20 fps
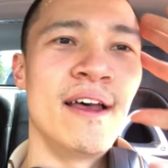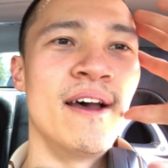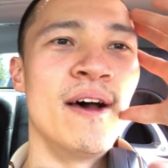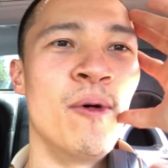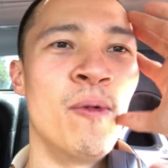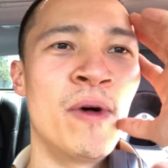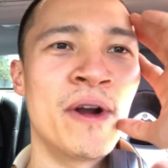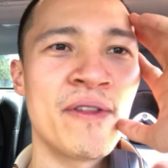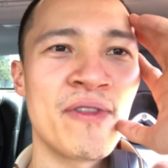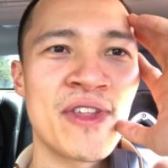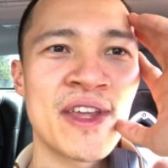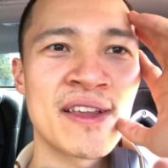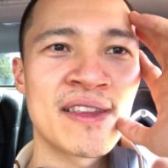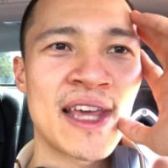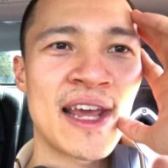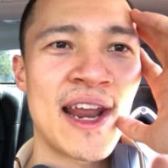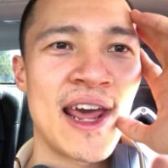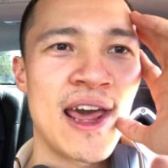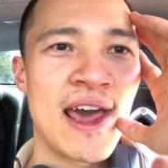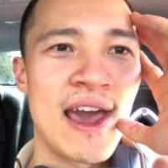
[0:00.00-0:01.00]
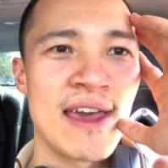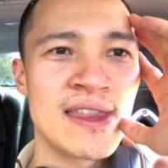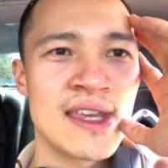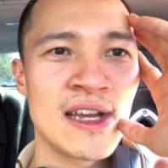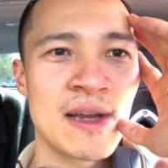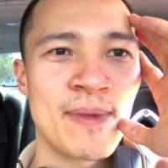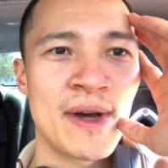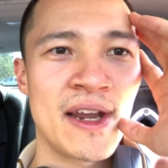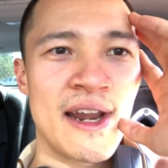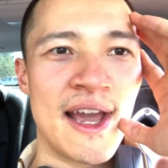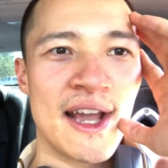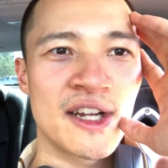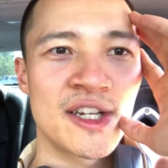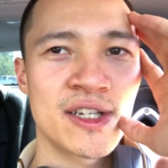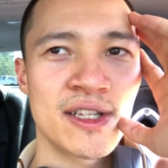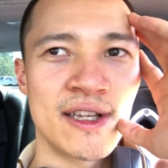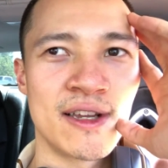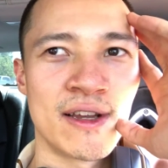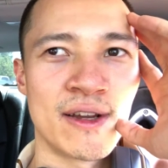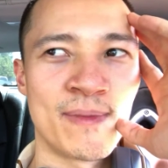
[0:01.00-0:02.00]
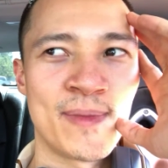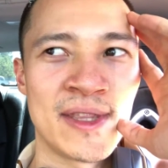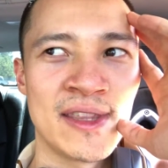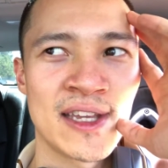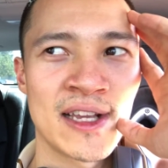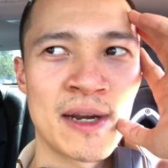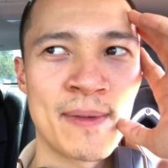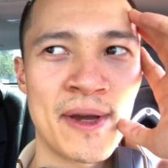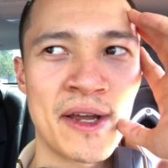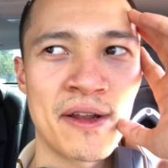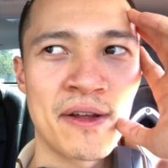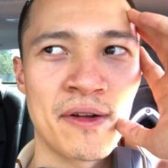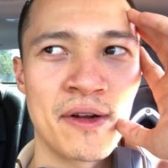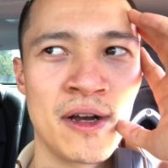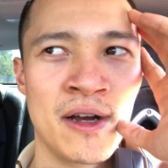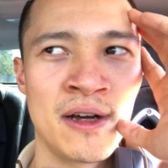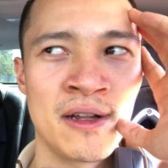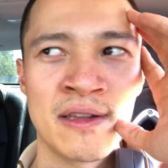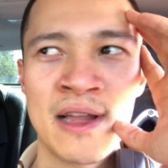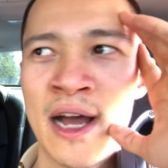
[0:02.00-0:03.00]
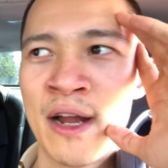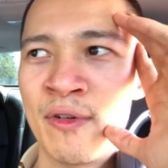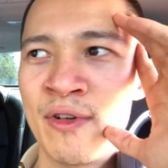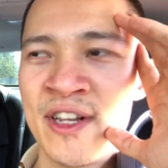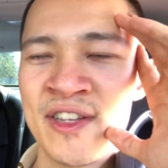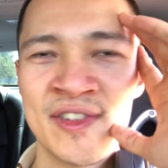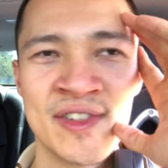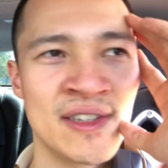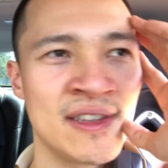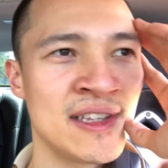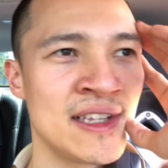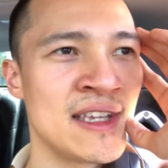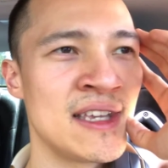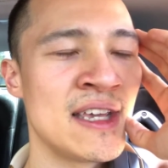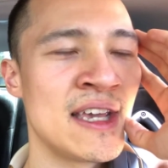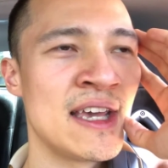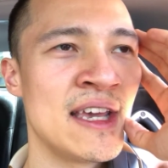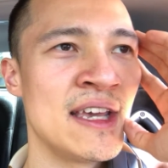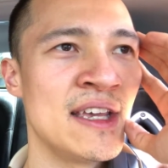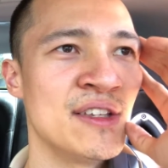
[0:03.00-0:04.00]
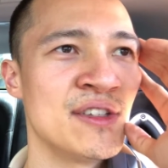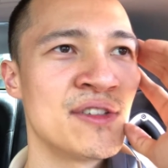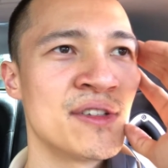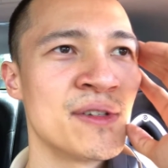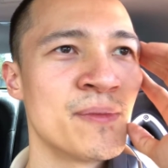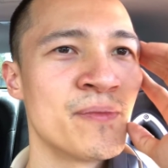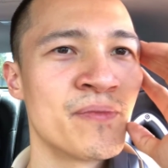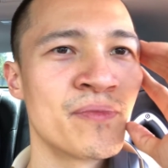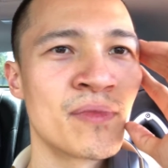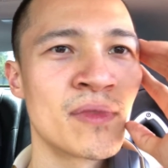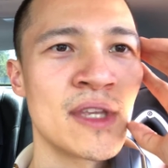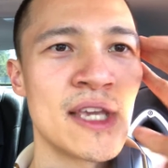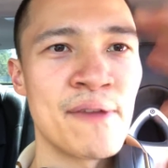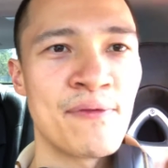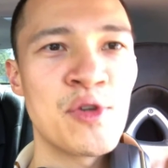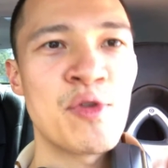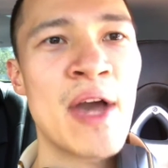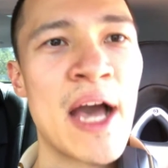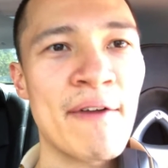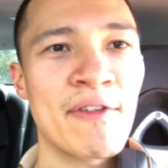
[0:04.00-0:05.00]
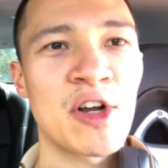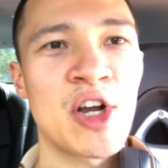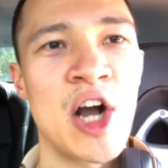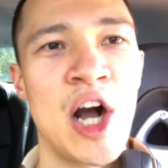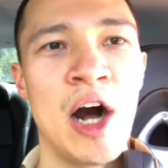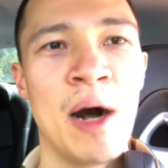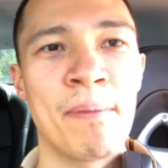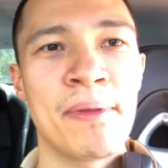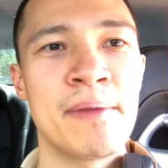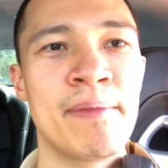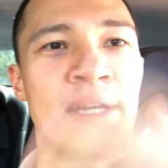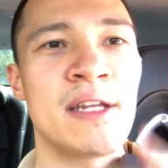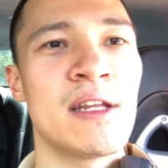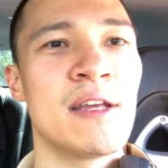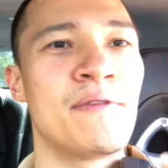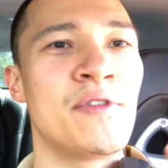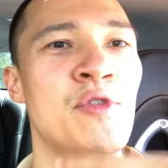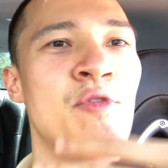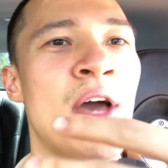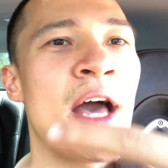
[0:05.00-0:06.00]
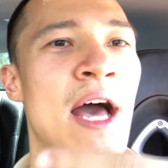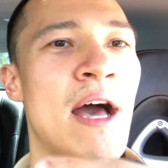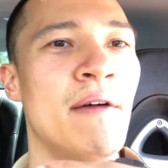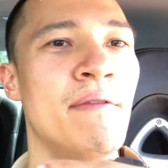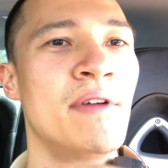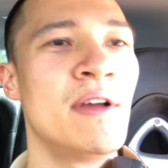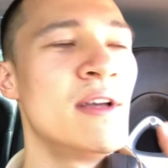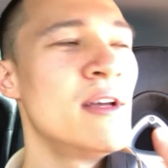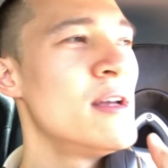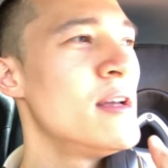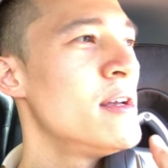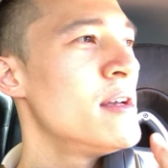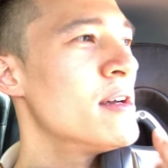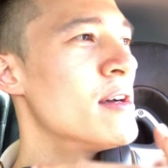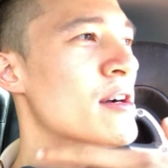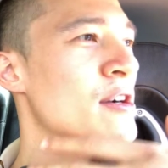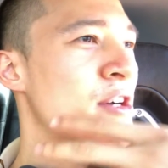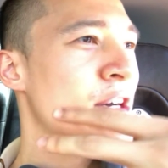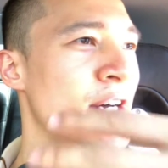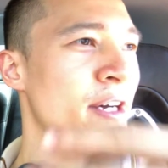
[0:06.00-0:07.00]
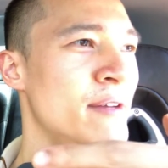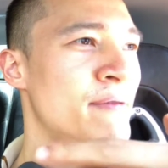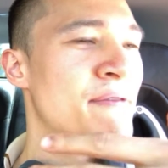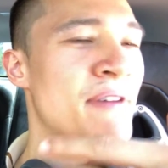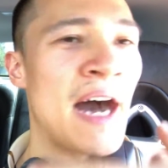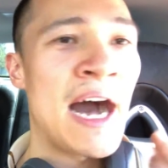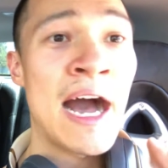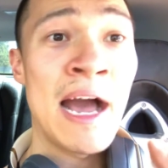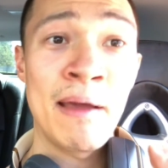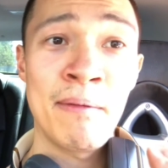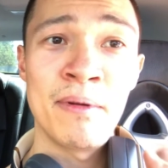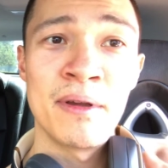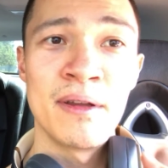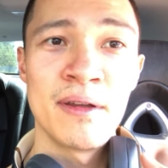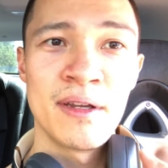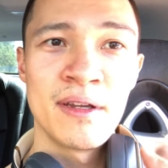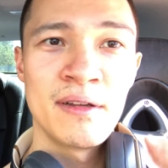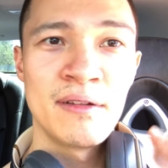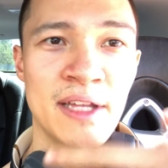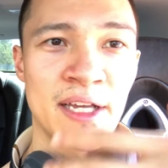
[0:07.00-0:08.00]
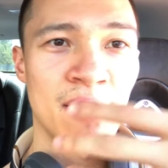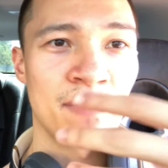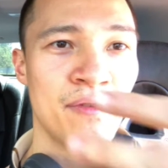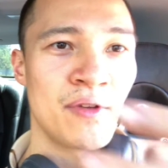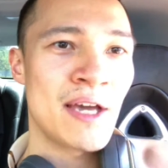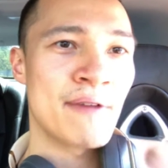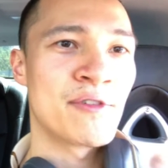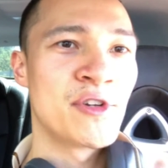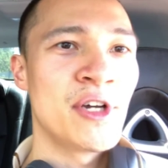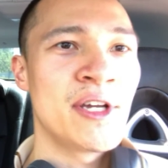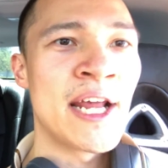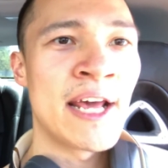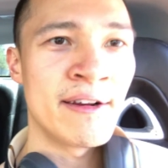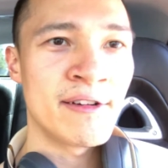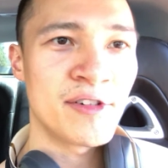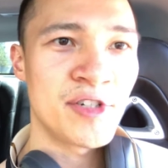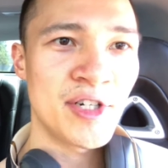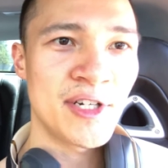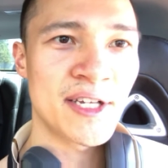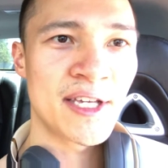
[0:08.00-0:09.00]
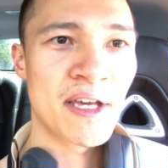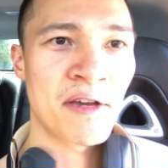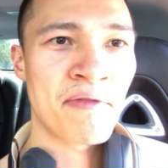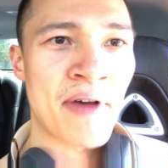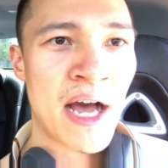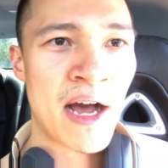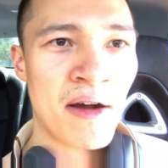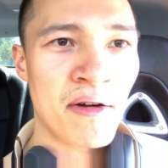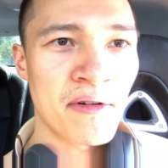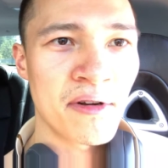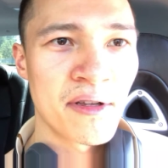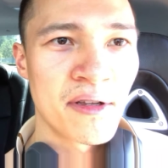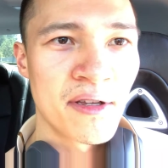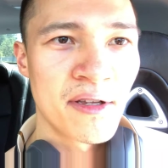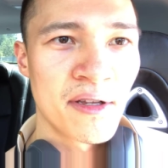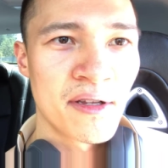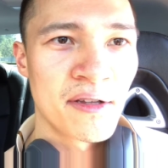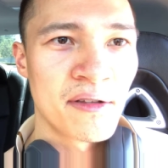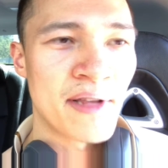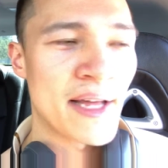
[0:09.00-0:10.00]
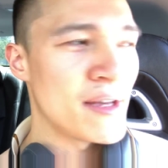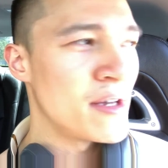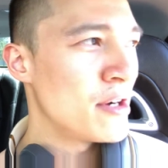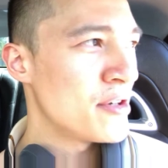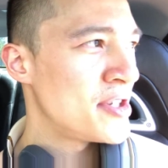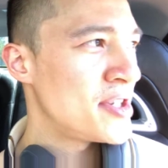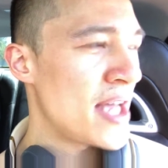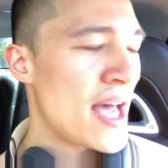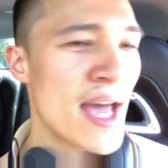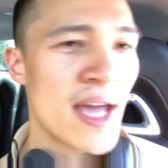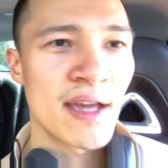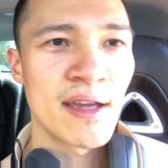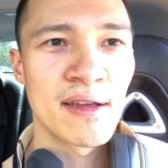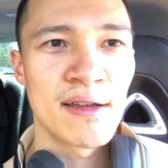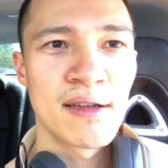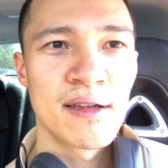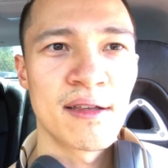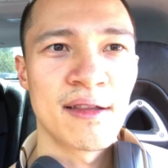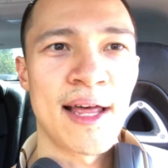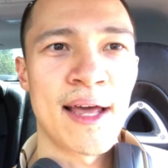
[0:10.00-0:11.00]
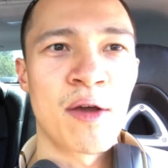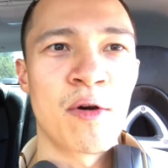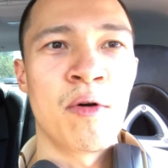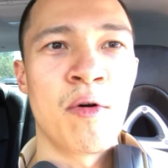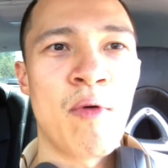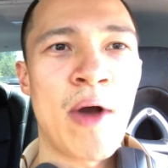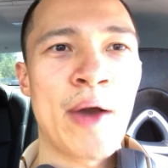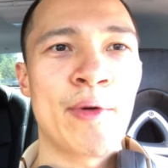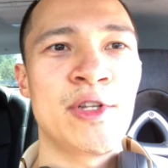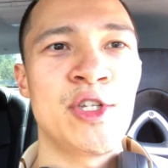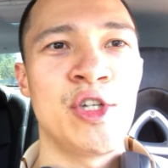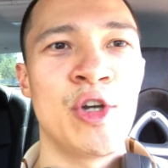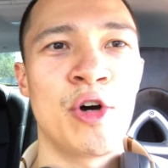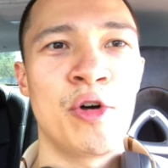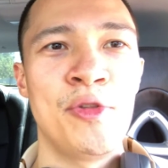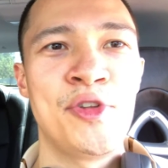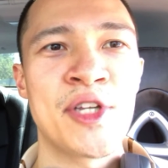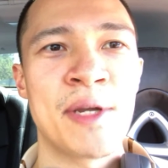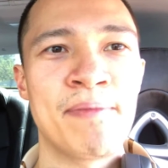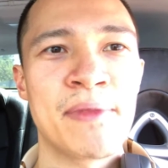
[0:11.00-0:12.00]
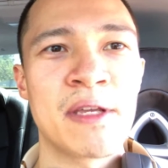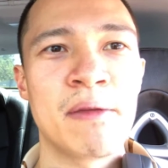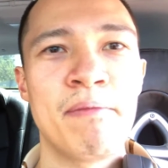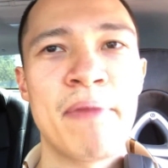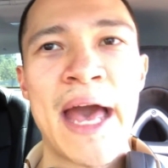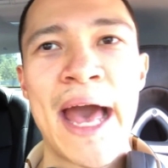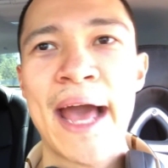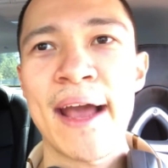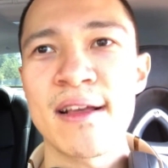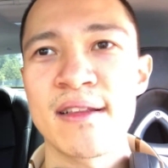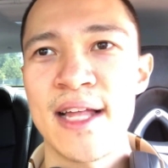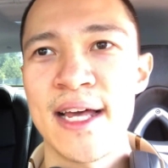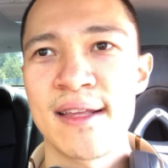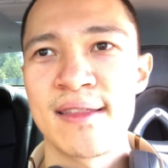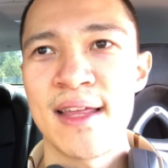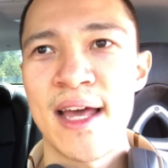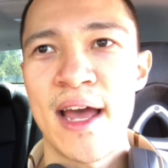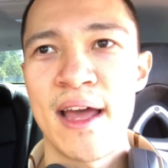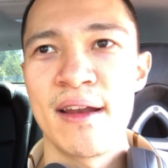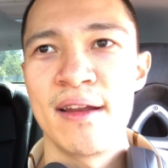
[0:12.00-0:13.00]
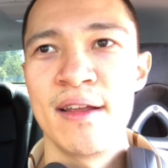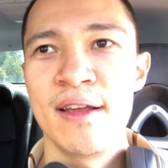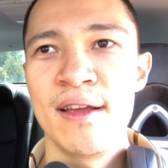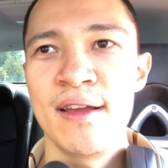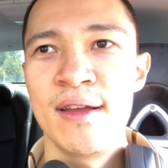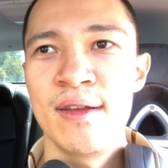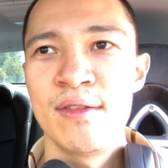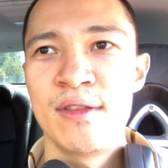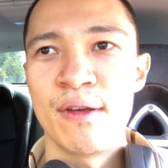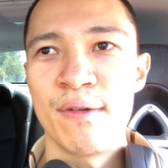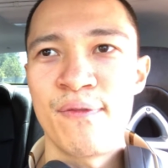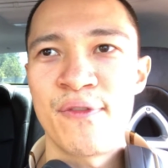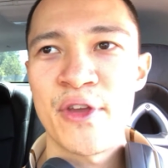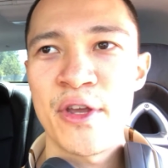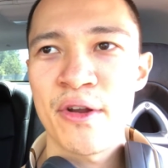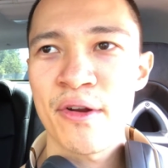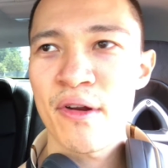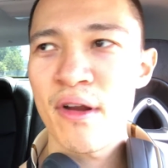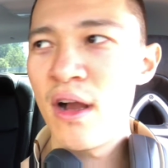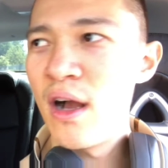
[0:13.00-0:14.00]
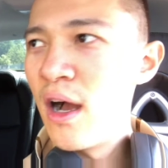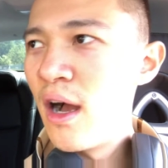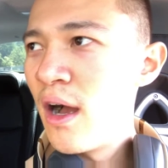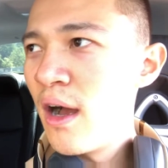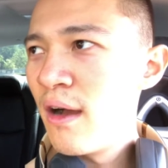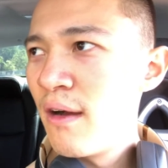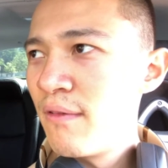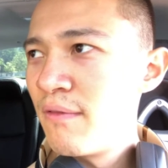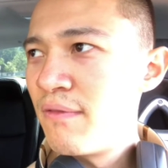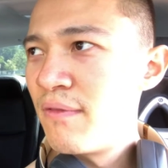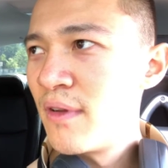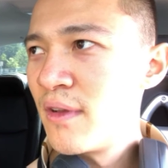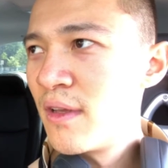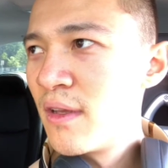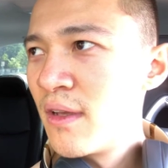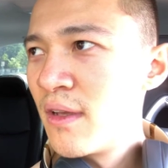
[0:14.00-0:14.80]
one thing that I think about, actually, I've been thinking about a lot recently, is if you have a compliment, if you have a good vibe, if you have good energy to give out, go say it. Why would you hold something back like that? The fear of